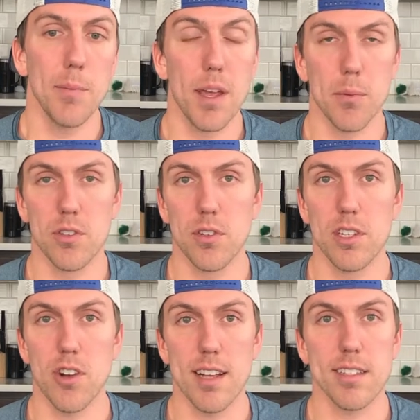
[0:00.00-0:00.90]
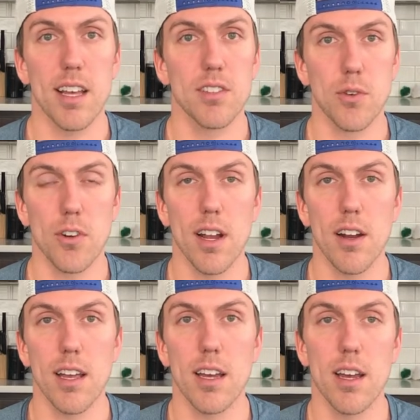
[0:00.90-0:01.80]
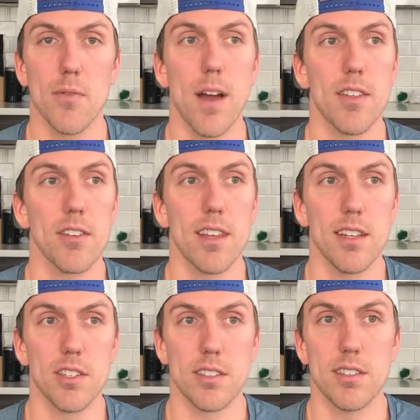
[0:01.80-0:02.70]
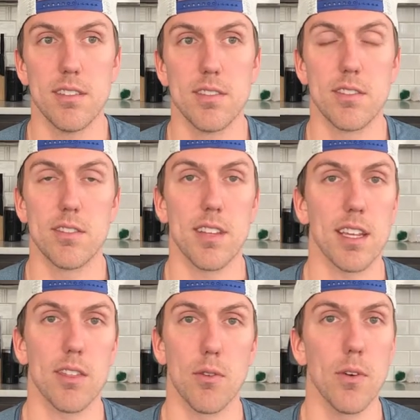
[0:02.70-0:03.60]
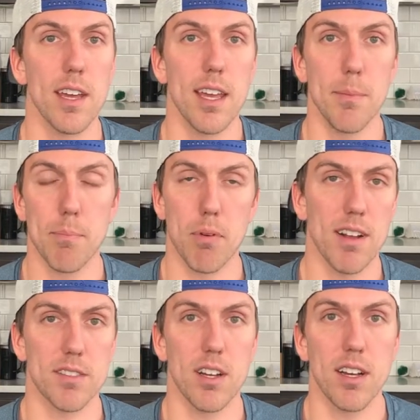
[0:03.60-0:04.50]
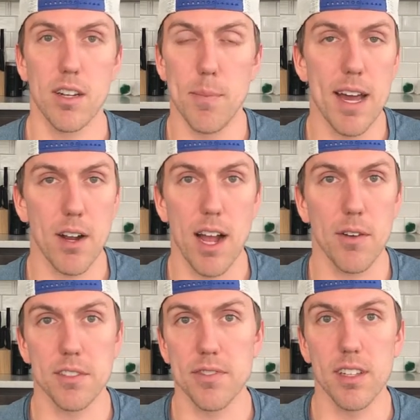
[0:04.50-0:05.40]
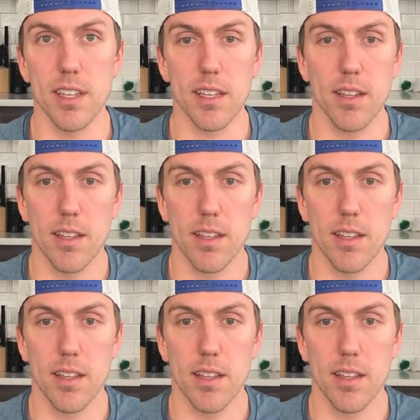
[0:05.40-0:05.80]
be able to address that sore area rather than just stick through it and press on no matter how it's feeling.